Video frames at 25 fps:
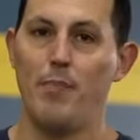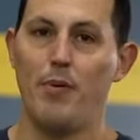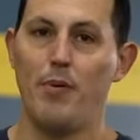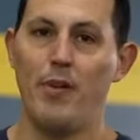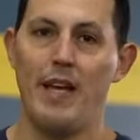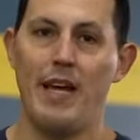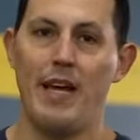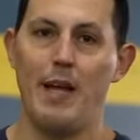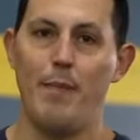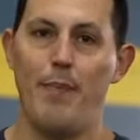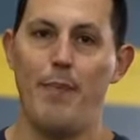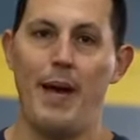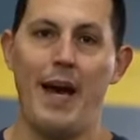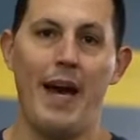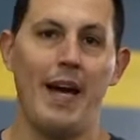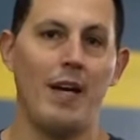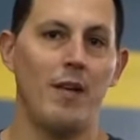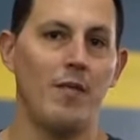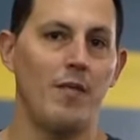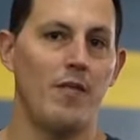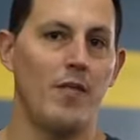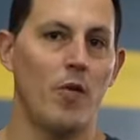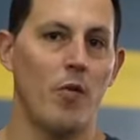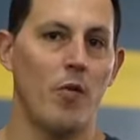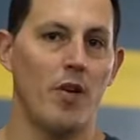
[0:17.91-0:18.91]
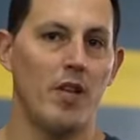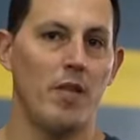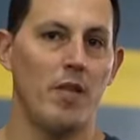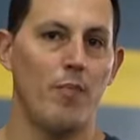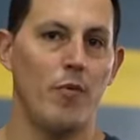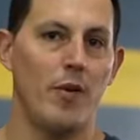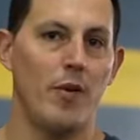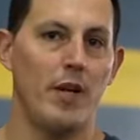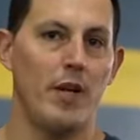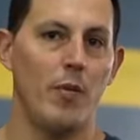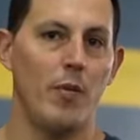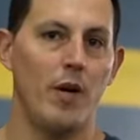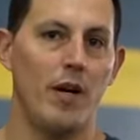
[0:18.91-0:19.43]
plant back and forth
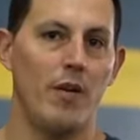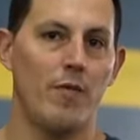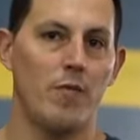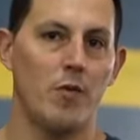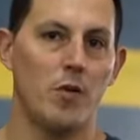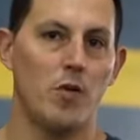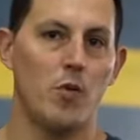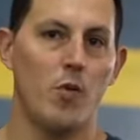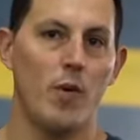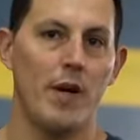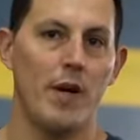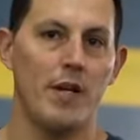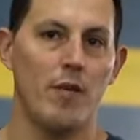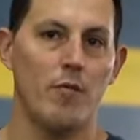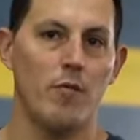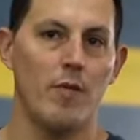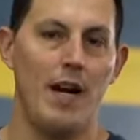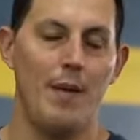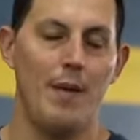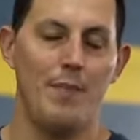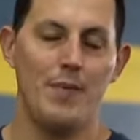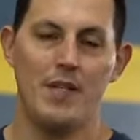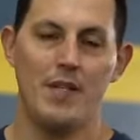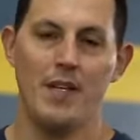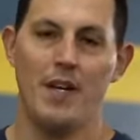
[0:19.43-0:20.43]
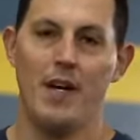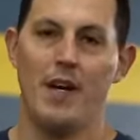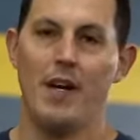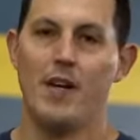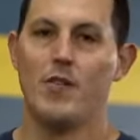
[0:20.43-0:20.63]
pretty well for 20 reps,